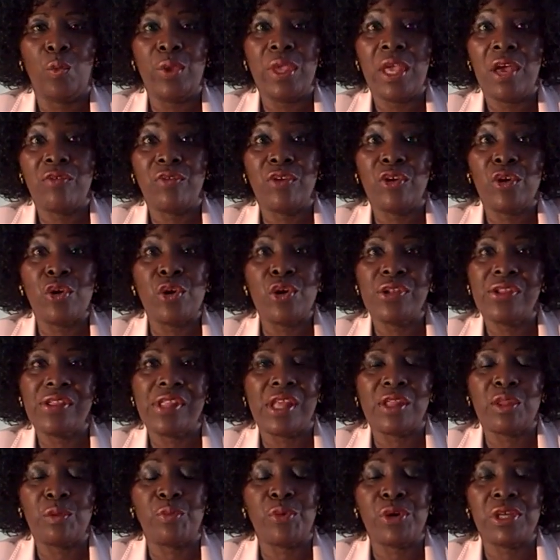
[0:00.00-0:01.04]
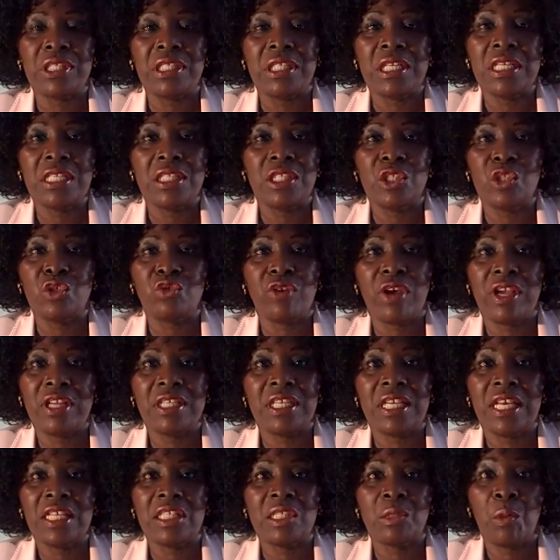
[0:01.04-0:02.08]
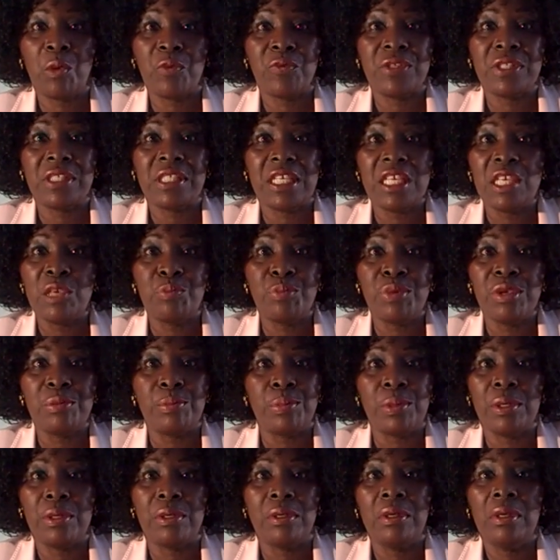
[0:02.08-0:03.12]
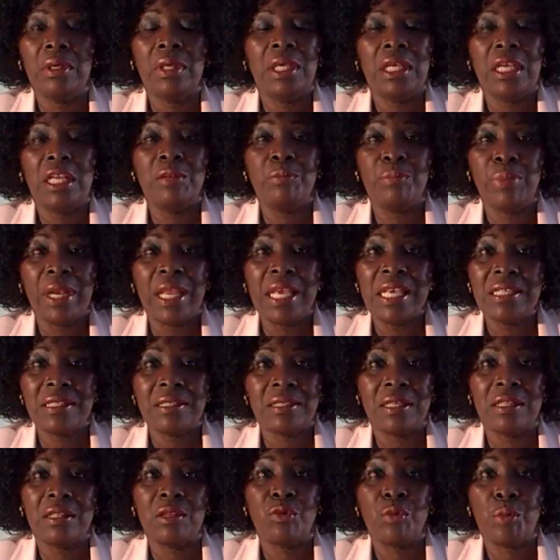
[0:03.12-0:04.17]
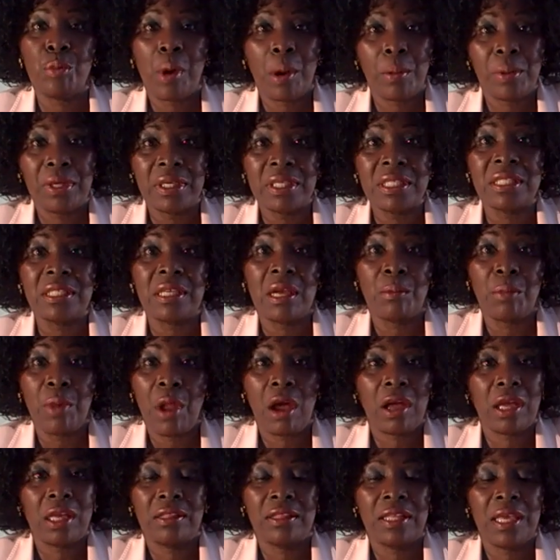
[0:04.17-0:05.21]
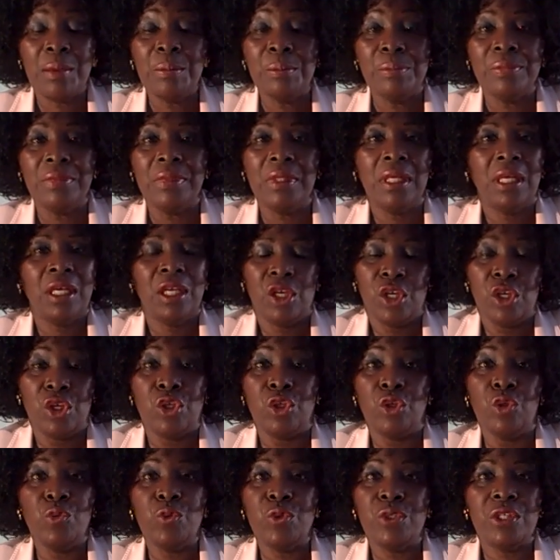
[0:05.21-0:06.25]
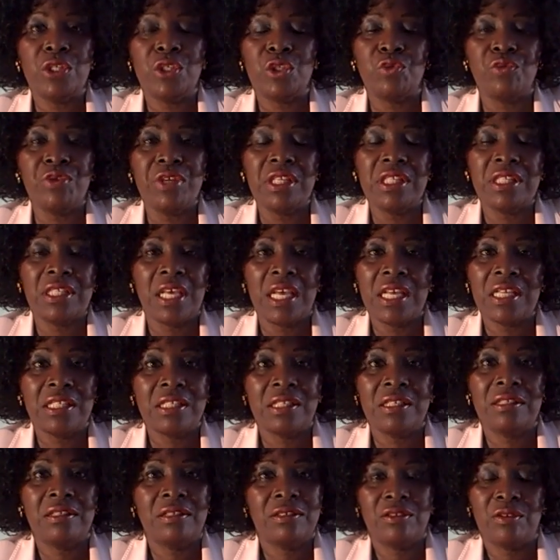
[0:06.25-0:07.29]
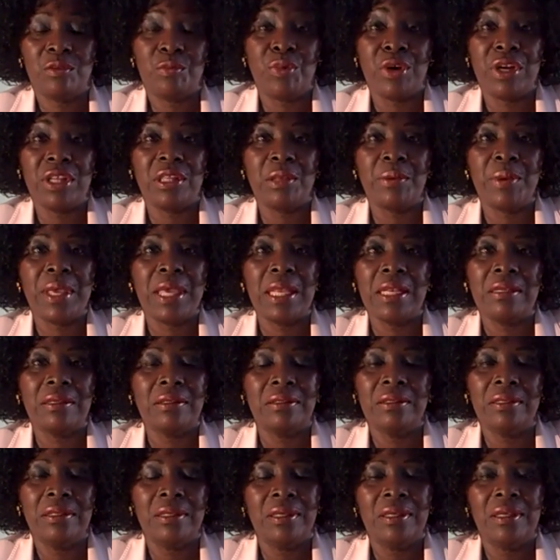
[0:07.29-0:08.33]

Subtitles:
We have heard that the president is trying to get some of his key people in place and the Republicans are blocking them. Use this recess to bring them in.